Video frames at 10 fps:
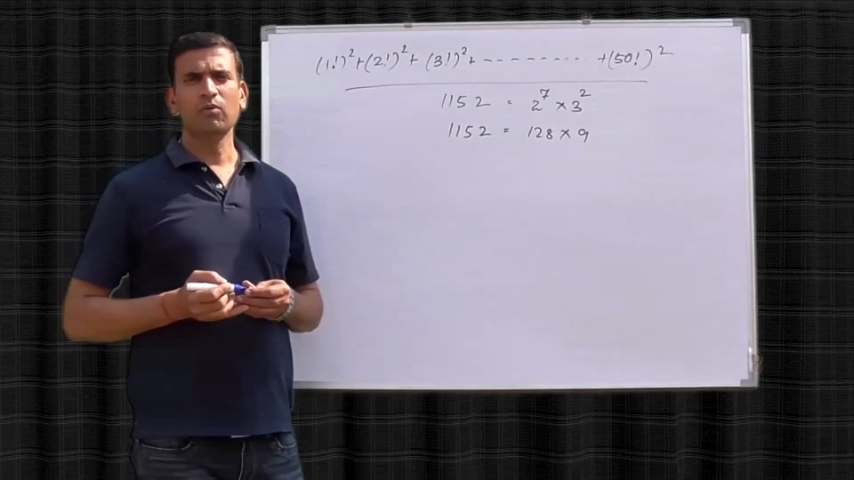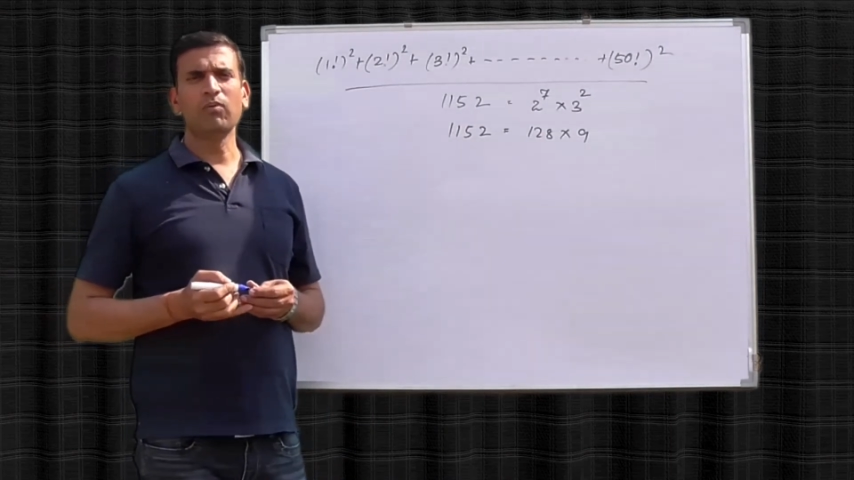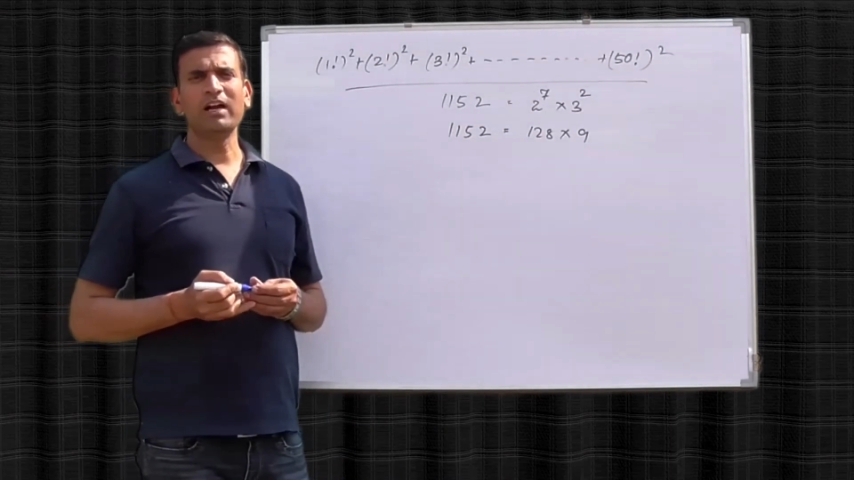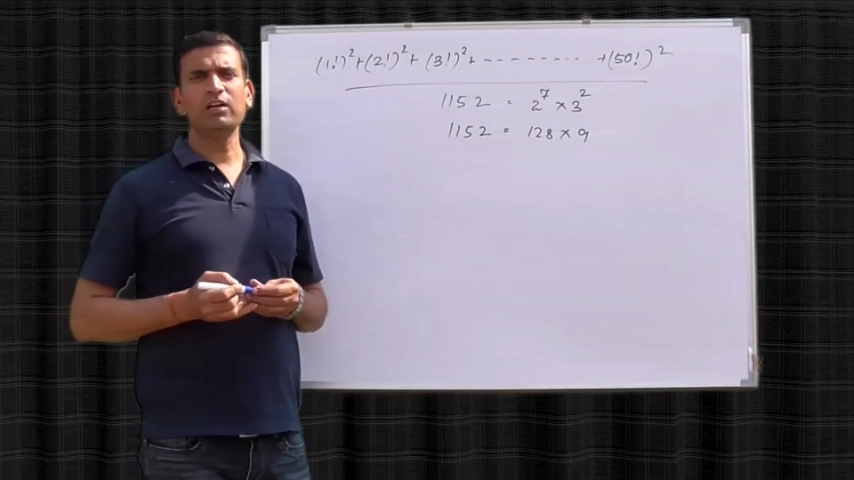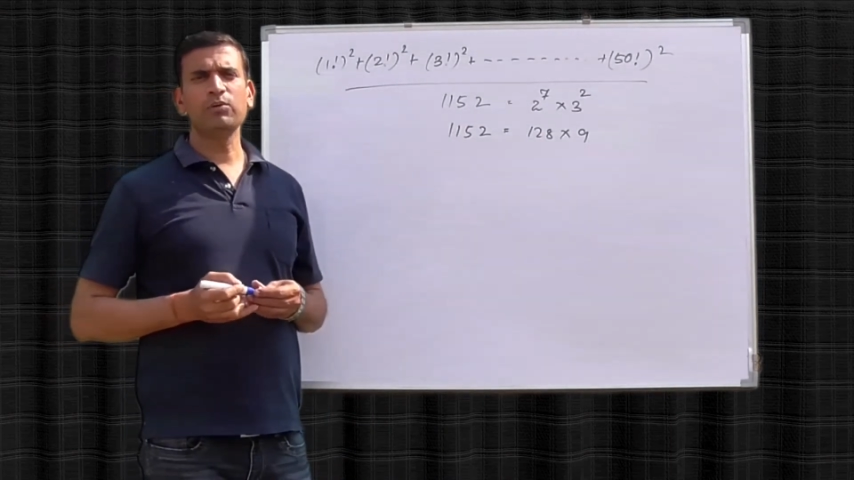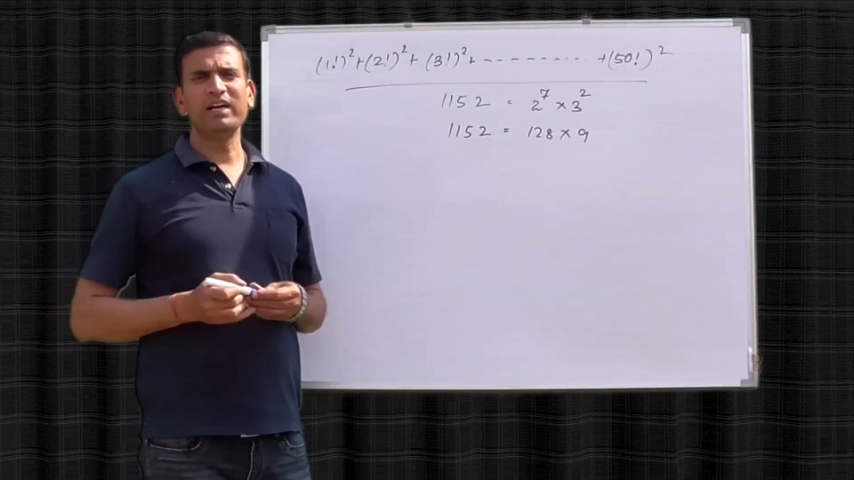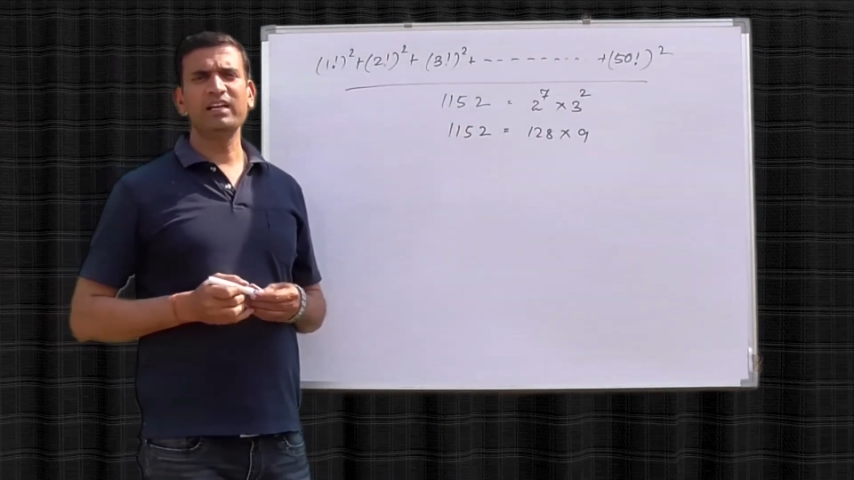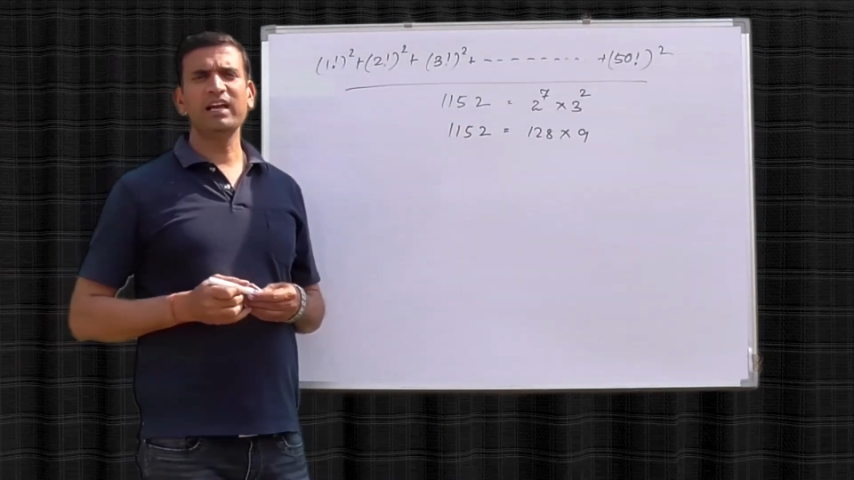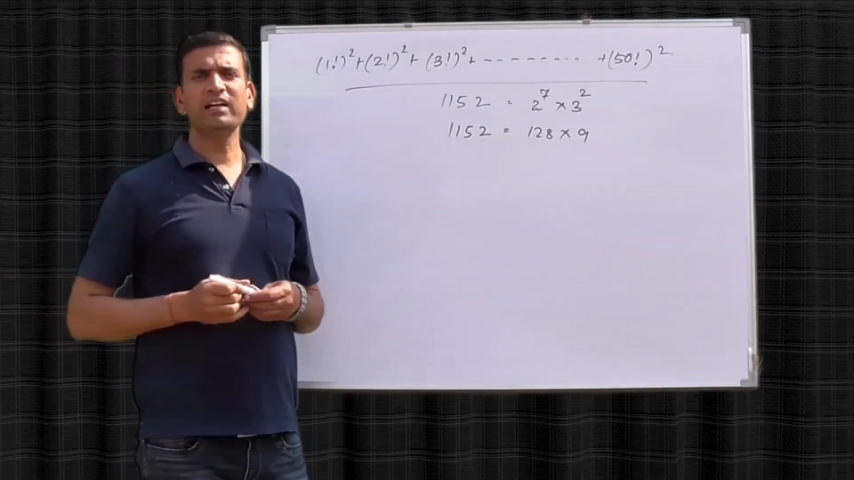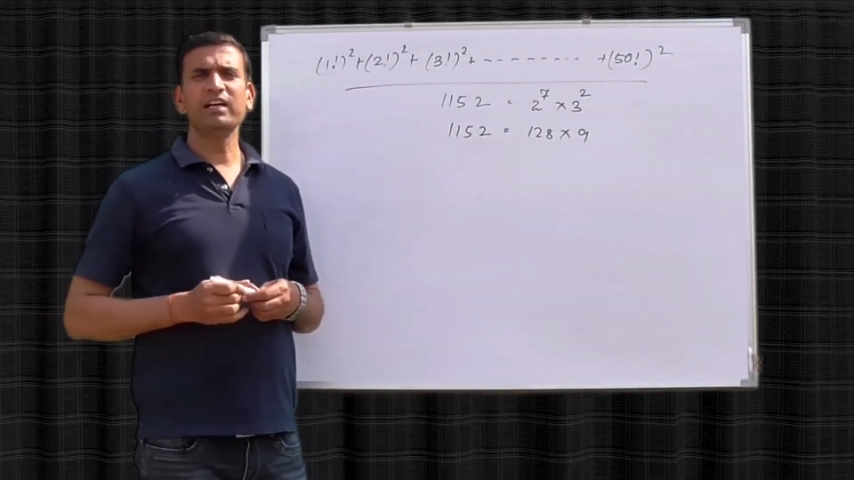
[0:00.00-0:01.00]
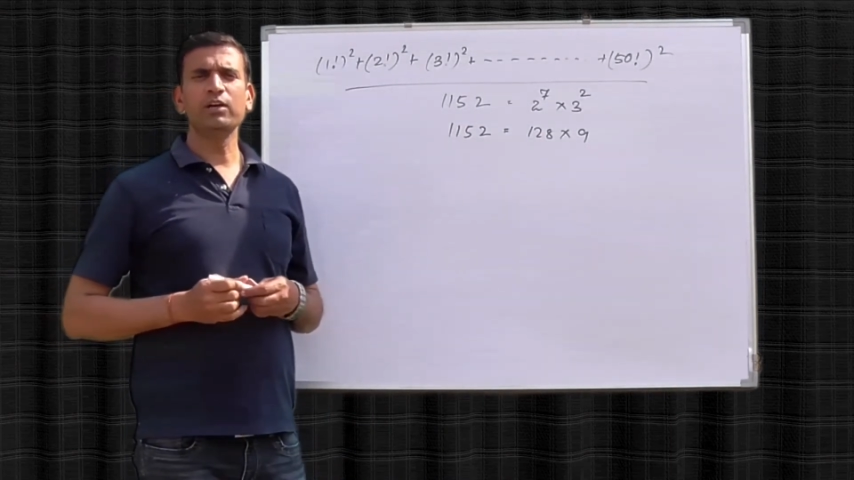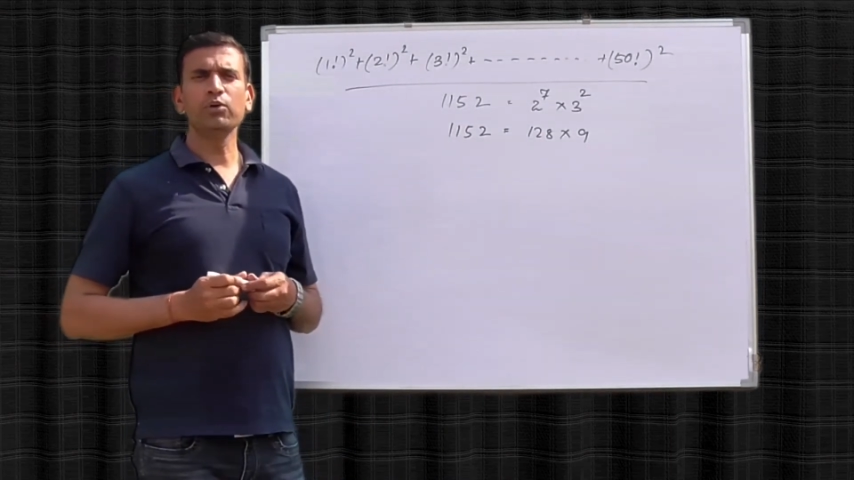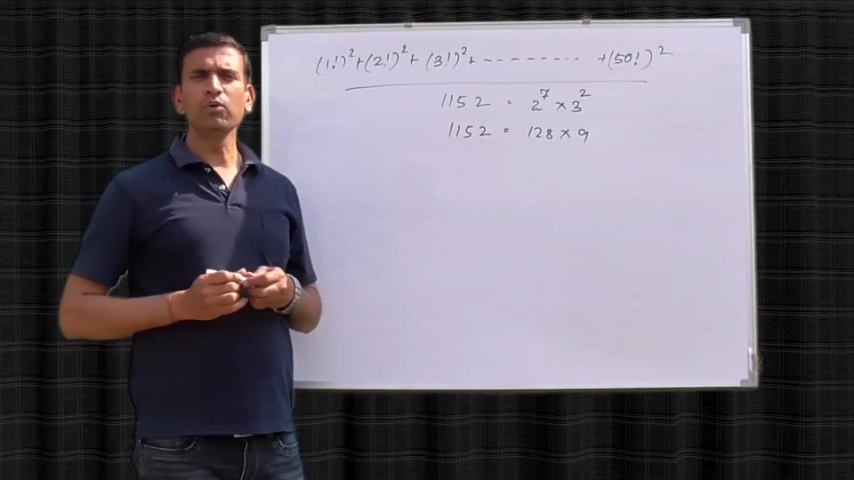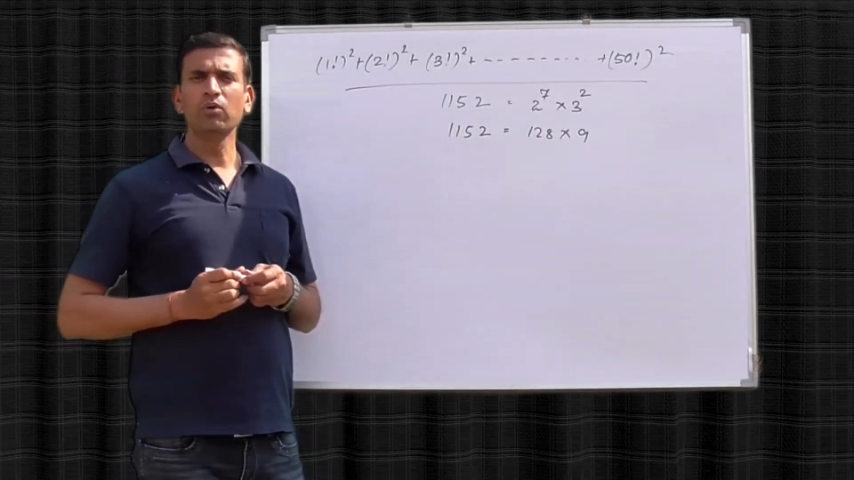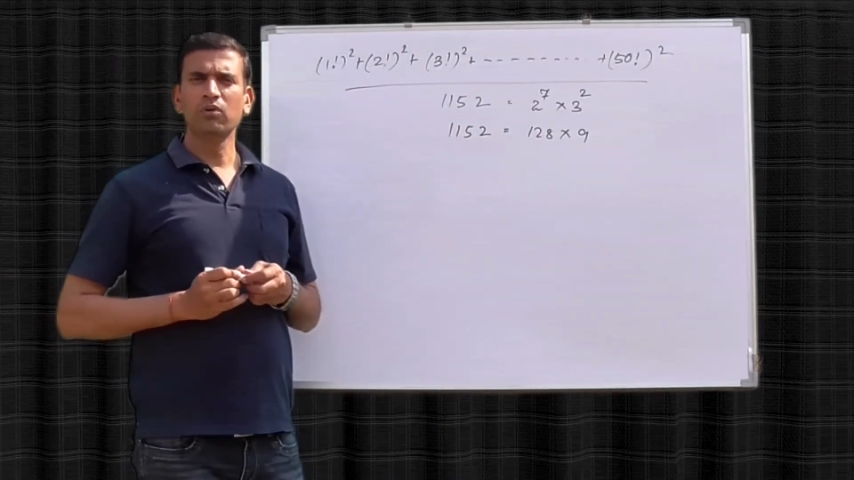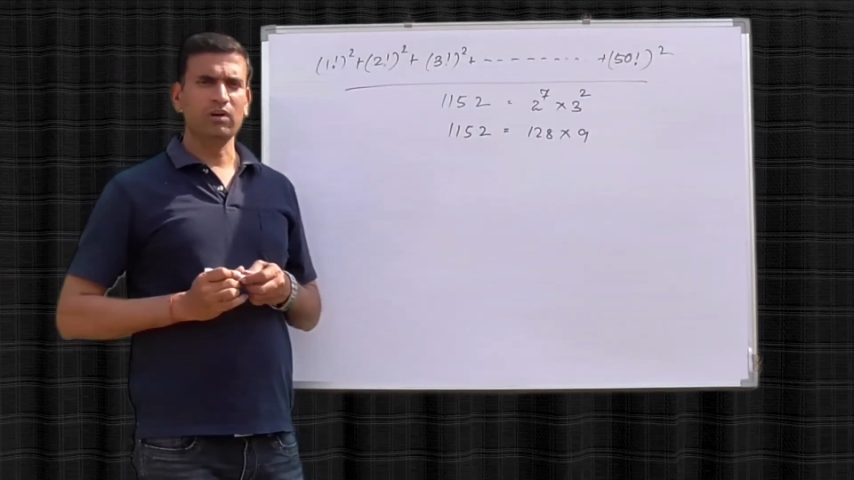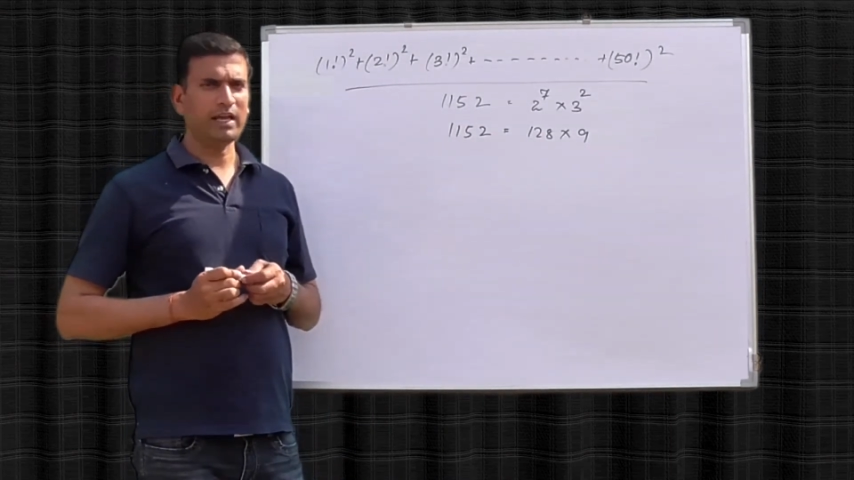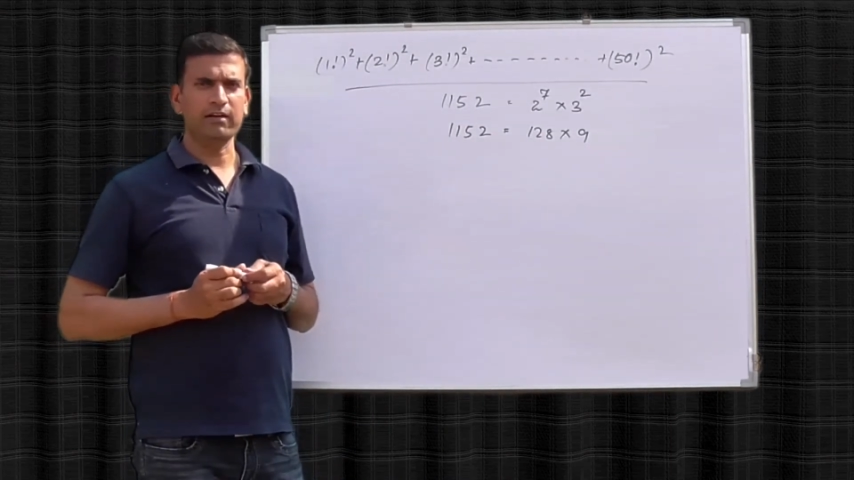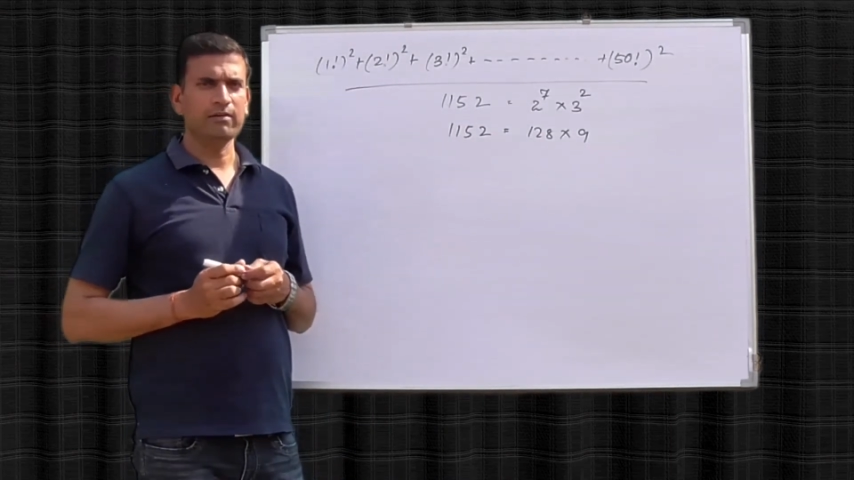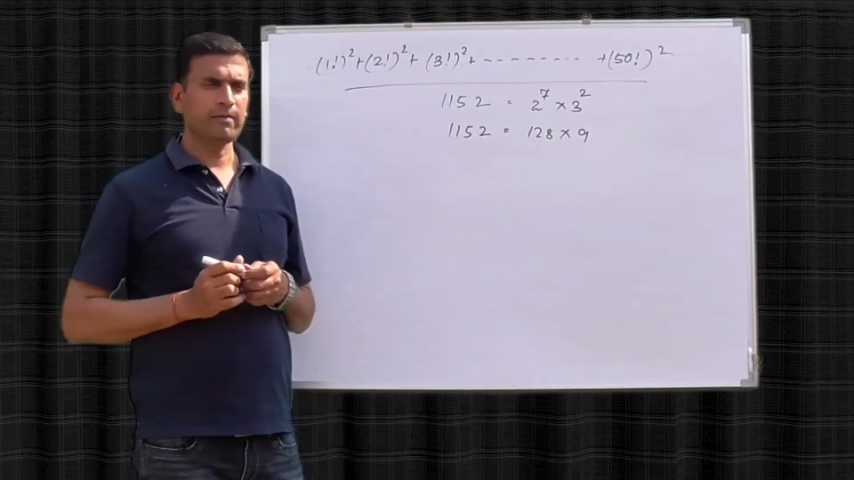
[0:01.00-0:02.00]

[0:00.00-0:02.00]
128 into 9.